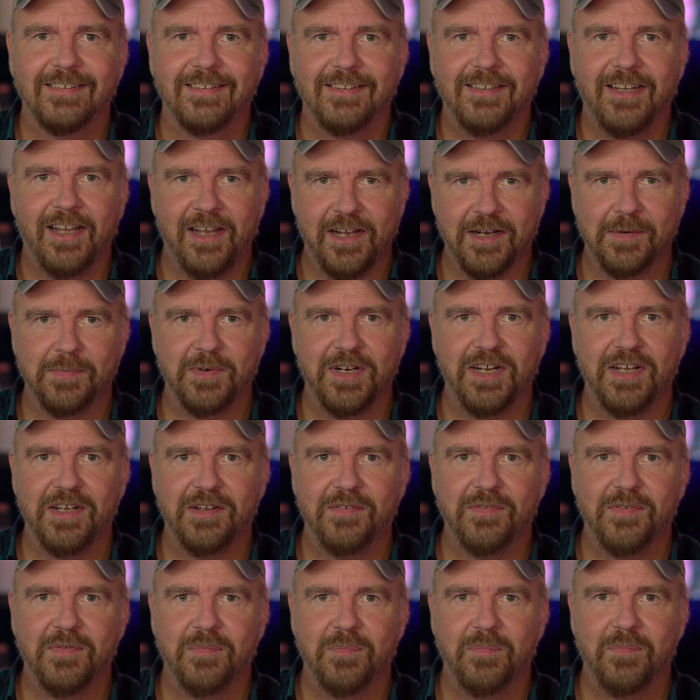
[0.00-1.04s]
Hey, I'm
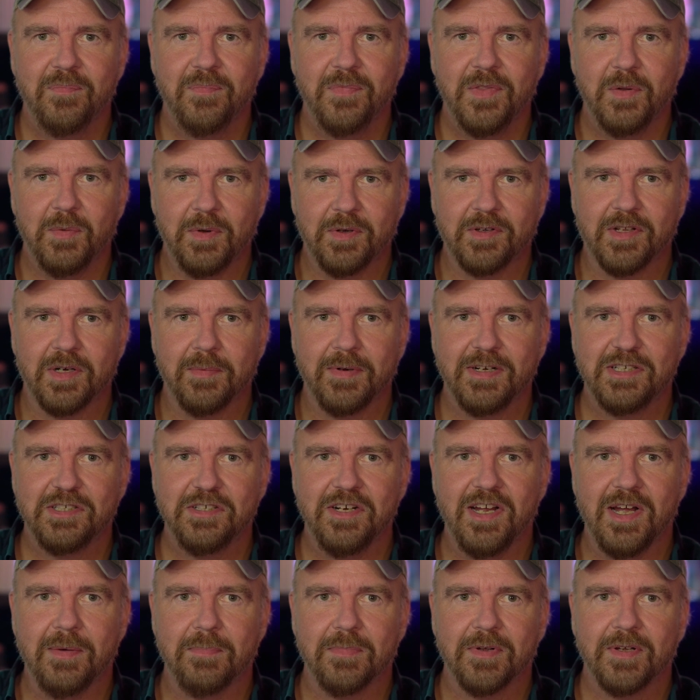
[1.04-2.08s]
Dave. Welcome to my
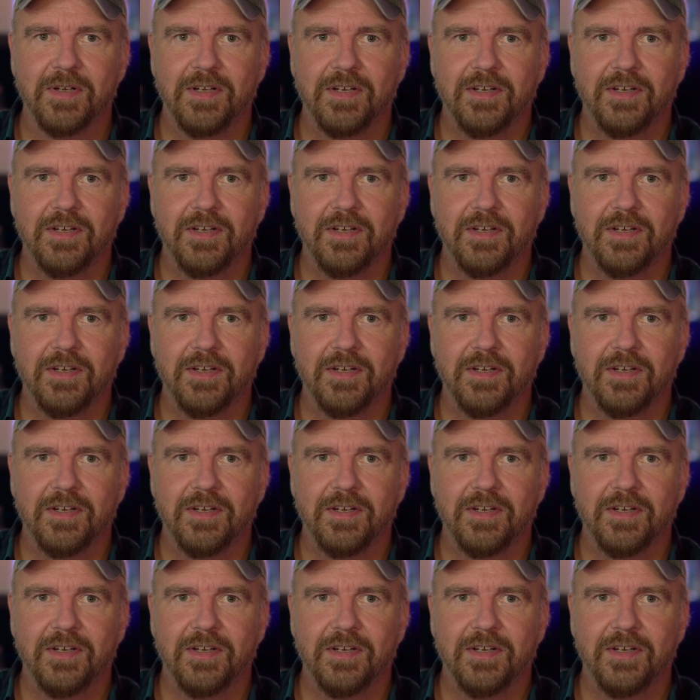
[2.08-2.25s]
shop.